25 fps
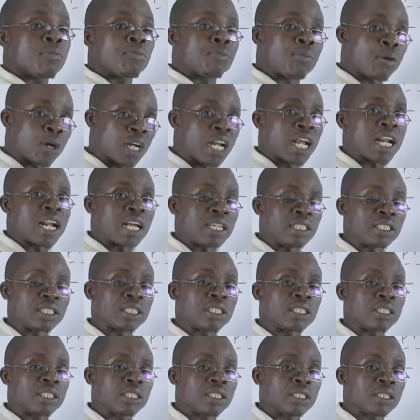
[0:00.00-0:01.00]

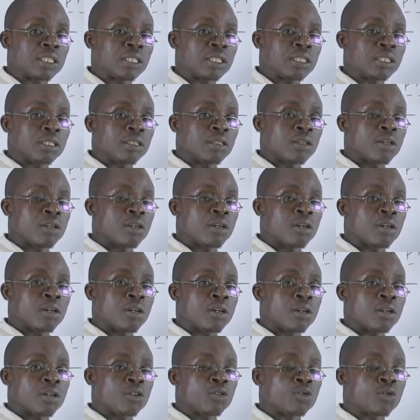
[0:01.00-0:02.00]
polarized,
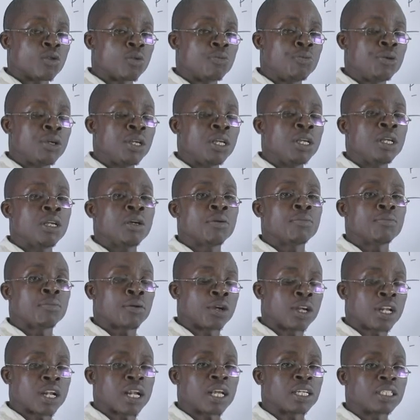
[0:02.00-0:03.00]

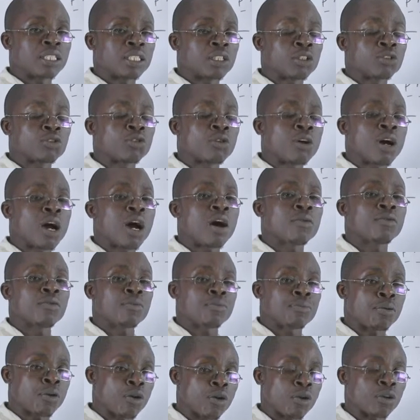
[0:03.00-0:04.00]
to
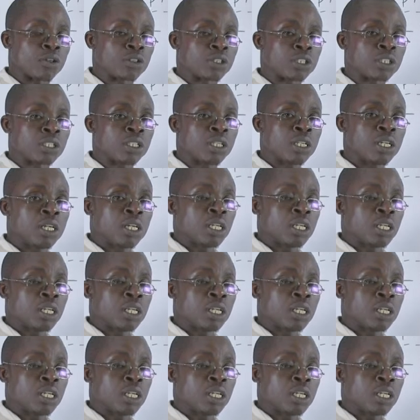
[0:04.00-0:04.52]
have poles,